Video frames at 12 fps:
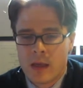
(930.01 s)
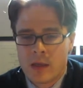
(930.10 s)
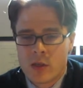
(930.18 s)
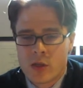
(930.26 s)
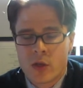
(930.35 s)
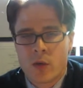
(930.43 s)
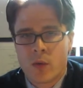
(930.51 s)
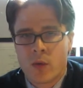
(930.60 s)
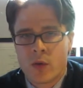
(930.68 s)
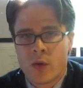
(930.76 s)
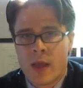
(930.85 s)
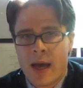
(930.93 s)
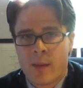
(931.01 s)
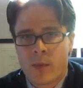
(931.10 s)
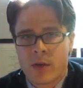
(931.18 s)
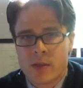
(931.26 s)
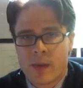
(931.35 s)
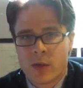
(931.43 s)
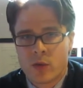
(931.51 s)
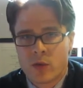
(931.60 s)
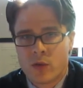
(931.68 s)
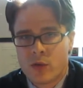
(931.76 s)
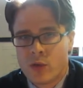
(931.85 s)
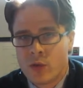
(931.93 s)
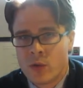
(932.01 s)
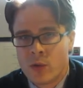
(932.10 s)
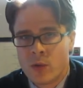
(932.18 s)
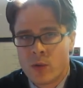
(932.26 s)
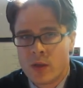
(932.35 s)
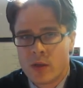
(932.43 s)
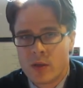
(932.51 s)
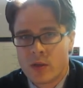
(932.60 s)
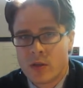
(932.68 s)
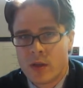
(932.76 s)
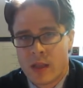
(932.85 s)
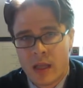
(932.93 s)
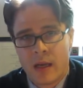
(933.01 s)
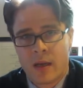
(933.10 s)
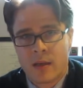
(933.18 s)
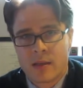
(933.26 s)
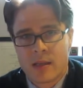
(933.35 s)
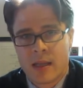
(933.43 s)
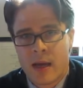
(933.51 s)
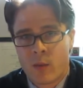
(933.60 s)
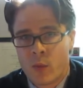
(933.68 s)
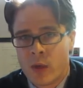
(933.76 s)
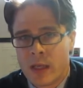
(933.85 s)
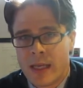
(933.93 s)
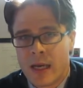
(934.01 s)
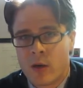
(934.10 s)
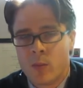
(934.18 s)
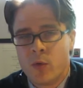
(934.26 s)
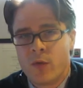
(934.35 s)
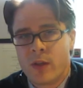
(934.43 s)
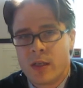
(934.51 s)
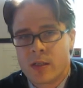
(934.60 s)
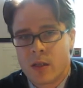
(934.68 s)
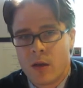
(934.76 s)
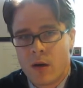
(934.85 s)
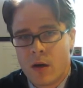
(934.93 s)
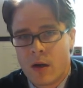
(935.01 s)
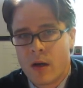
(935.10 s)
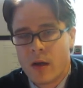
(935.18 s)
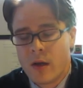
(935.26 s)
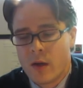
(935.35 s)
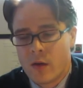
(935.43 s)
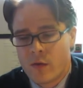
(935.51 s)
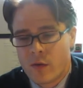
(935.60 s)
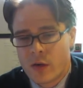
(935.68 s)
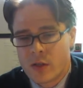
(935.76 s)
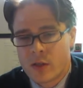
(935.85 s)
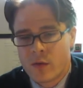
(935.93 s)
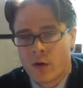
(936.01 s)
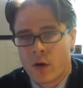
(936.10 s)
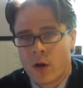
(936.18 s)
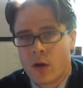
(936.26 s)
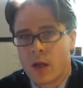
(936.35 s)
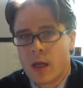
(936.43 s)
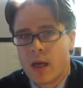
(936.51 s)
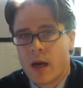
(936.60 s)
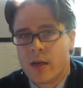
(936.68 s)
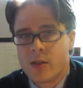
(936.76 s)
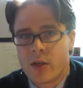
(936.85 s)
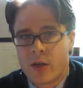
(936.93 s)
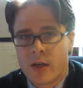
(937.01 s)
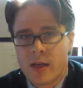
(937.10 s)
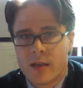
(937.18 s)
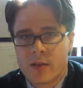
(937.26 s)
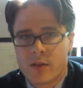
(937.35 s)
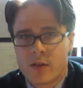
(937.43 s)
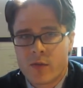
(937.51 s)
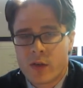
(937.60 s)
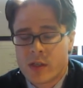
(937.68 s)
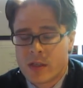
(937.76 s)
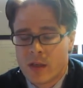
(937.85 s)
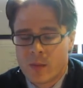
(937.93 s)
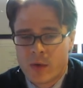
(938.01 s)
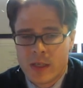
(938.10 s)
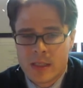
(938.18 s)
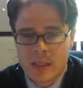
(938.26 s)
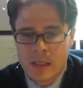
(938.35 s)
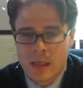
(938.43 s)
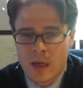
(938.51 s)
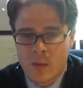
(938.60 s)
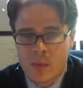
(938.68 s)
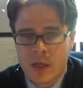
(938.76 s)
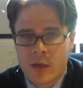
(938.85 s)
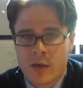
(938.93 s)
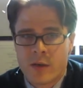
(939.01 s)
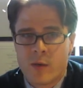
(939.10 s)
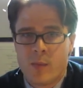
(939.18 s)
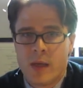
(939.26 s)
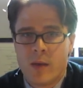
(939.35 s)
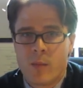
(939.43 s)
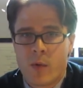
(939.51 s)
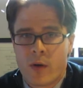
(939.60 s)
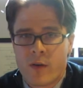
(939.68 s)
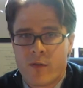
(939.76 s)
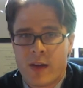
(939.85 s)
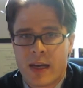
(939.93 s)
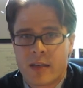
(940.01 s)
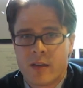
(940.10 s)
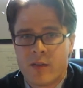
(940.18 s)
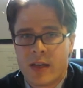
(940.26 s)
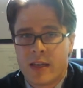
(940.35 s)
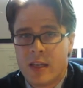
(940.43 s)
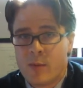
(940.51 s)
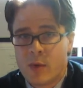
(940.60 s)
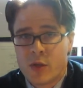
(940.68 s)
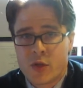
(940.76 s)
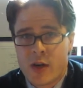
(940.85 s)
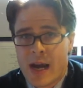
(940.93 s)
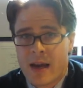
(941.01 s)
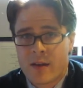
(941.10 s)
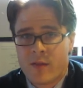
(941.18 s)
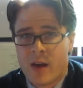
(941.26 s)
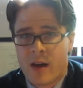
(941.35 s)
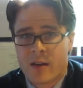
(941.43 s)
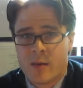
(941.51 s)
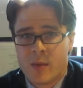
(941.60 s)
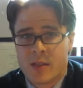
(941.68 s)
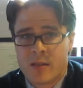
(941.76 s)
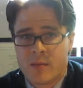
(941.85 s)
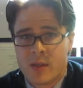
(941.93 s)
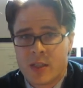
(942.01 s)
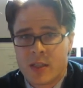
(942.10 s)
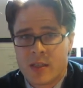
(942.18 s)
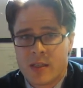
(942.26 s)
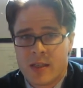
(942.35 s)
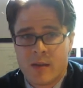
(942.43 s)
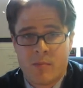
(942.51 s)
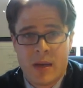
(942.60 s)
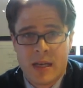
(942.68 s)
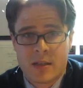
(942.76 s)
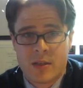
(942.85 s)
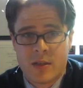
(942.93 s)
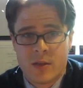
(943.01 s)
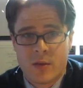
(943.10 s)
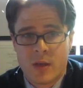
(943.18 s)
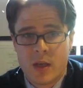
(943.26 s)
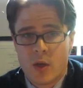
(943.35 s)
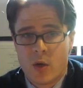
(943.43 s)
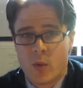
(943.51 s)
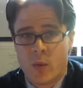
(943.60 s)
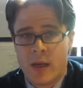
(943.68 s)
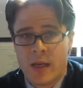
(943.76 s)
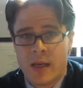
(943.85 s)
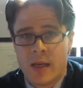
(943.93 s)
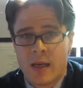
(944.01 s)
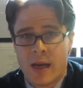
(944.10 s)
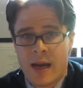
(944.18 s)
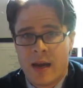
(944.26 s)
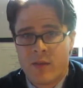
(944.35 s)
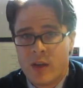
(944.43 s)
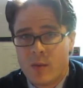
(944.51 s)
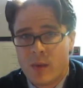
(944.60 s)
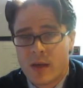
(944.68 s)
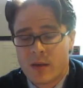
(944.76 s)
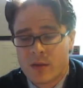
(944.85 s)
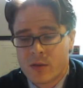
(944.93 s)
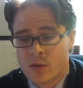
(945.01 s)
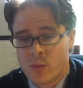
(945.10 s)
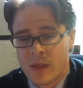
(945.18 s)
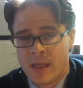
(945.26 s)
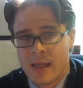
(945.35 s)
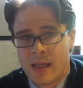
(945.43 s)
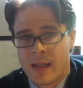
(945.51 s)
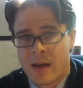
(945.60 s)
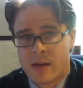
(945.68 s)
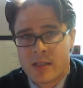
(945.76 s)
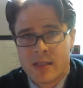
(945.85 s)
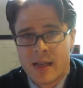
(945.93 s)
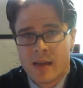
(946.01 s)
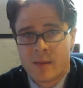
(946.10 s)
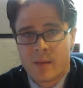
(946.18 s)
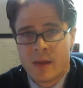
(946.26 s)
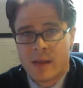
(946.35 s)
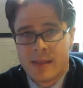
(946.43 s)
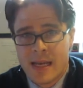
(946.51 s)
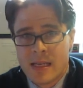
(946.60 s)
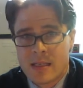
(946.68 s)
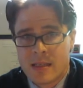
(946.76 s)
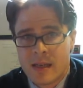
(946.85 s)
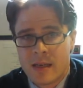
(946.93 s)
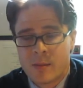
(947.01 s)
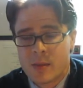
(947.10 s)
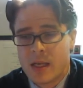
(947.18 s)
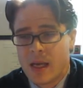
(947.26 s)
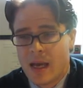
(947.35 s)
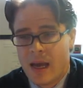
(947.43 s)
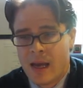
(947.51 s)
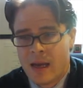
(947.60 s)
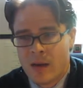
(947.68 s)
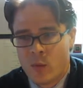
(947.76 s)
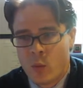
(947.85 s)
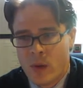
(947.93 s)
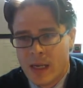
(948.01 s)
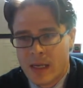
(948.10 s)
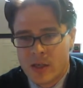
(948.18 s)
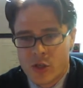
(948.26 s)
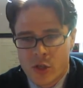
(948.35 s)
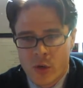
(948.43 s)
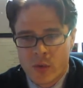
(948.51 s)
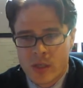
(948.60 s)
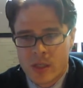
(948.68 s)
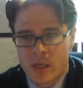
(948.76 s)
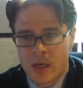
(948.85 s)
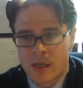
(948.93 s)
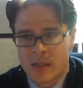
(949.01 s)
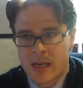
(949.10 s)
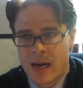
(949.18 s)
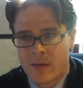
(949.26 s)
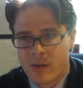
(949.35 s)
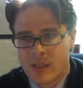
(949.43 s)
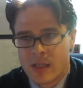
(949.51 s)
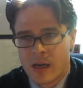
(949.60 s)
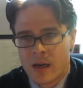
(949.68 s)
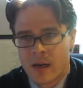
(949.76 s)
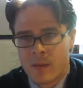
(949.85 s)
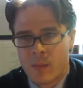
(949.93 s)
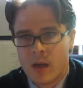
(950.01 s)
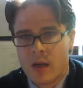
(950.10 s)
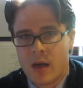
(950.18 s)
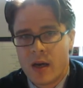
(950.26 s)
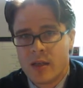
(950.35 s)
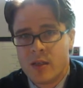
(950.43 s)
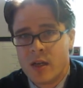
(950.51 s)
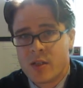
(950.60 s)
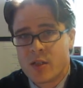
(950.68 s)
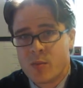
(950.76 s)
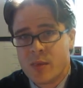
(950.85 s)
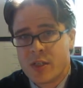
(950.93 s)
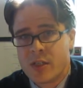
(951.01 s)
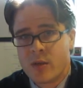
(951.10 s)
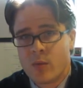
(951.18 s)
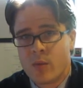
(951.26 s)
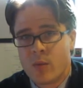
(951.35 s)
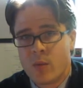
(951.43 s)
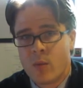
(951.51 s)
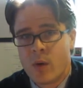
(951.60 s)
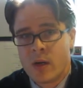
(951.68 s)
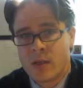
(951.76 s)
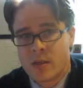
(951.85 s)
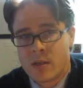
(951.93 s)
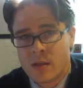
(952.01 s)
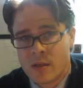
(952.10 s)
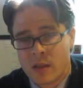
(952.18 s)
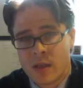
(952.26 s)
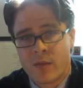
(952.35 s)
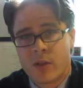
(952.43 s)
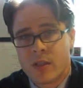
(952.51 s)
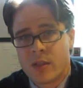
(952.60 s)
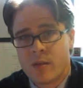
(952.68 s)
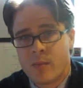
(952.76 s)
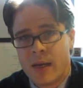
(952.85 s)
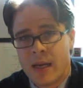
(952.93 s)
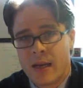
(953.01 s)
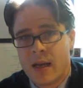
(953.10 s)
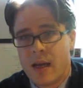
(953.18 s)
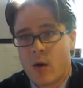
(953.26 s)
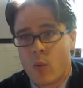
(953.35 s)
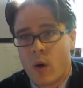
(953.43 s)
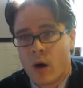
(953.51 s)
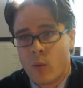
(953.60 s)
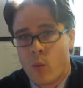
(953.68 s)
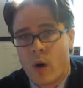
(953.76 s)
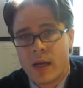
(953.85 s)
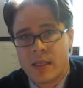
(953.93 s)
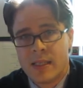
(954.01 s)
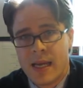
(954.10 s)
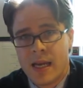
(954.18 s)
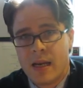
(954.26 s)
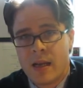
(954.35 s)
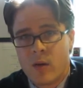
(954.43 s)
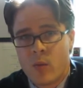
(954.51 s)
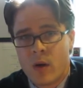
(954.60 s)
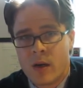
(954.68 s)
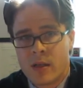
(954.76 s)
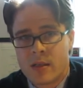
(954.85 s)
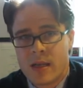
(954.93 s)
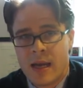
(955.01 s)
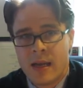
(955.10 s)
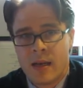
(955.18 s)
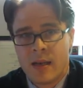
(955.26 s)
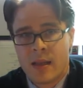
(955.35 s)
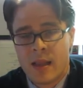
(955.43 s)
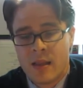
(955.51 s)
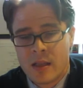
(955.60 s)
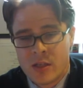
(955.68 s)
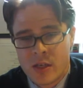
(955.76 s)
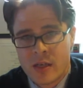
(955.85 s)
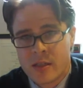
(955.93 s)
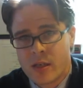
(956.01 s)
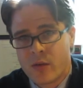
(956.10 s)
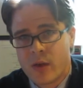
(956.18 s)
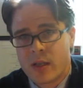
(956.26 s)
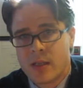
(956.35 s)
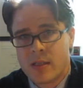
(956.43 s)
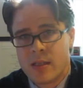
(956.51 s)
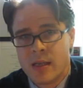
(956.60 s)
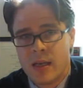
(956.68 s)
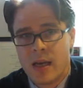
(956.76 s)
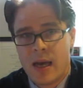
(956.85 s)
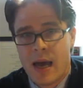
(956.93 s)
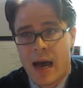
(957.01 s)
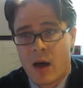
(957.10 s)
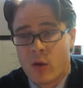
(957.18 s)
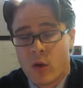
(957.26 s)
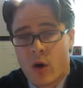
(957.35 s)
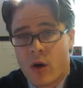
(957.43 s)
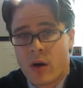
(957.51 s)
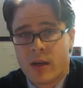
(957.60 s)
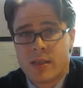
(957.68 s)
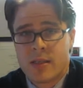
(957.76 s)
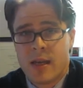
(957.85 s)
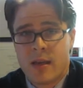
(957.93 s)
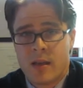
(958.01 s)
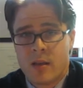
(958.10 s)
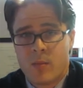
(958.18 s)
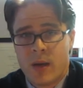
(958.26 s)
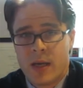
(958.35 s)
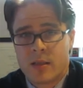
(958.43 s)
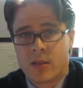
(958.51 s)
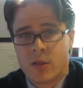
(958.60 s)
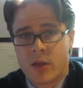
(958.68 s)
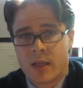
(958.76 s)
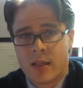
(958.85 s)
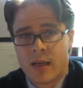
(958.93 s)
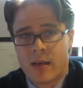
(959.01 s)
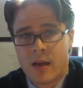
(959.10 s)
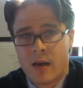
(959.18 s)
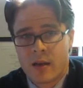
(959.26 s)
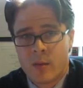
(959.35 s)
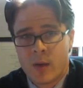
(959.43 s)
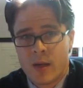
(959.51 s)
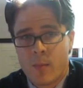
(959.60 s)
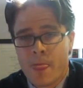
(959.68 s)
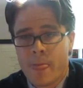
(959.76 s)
So that brings about two things that really help move things along. First of all, attorneys, for some reason, appear to be more effective at keeping track of document submissions than banks do. We have emails that are stamped, the date stamped, and we can show the judge every time a submission was delivered to the bank on what date it was, and then the judge can quickly see how long it's taking the bank to look at that document,